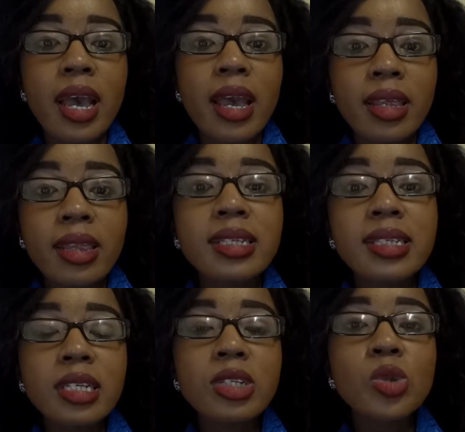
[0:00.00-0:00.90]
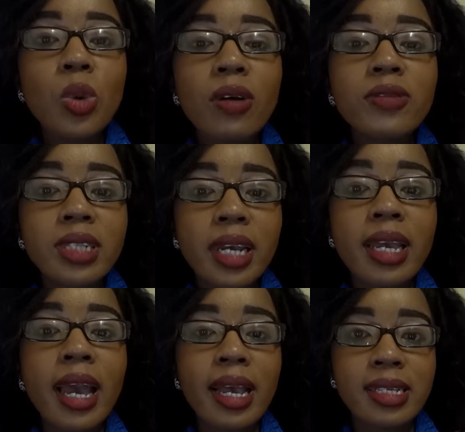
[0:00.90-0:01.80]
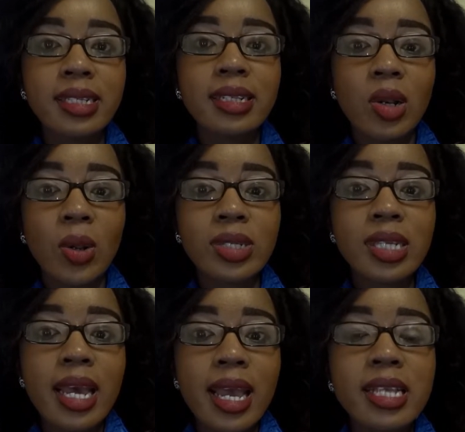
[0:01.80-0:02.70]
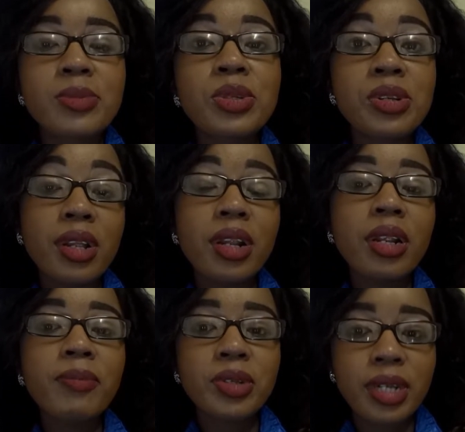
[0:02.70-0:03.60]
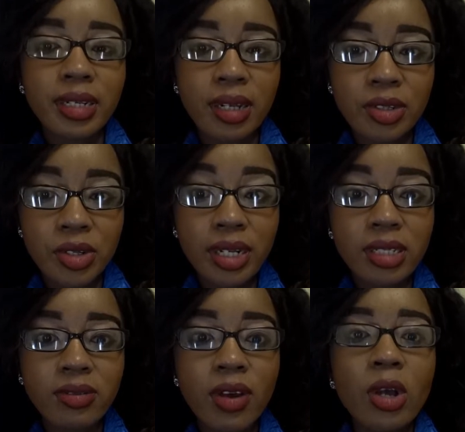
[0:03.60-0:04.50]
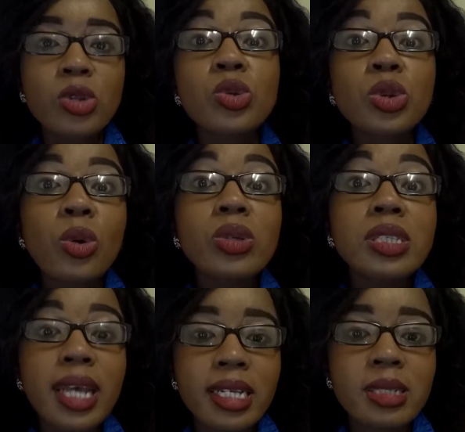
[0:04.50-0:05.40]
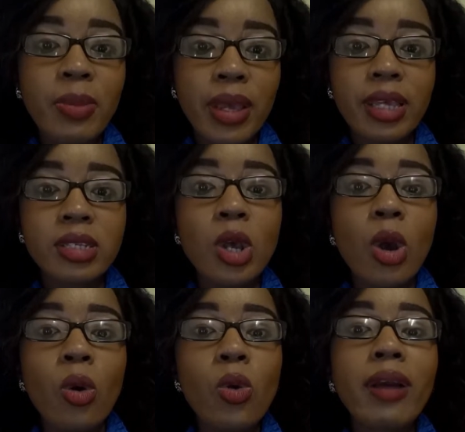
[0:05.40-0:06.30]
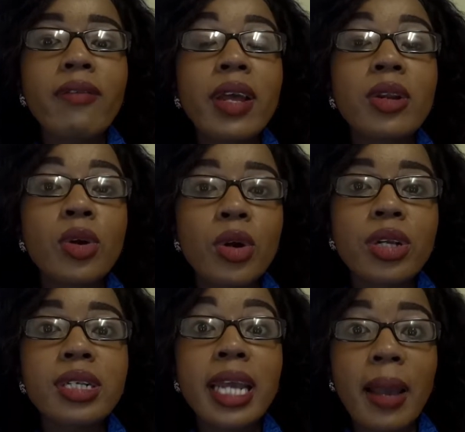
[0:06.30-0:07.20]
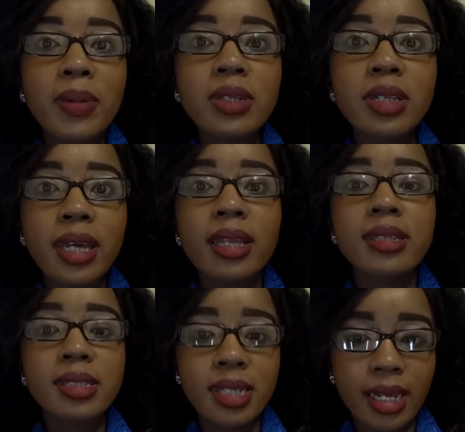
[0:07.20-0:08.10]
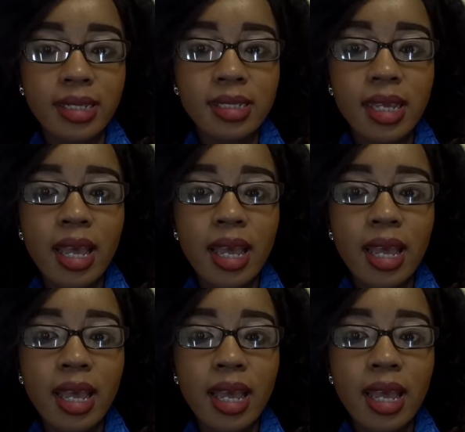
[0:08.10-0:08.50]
Then the Section 12J asset class is particularly attractive to those taxpayers who have incurred capital gains tax,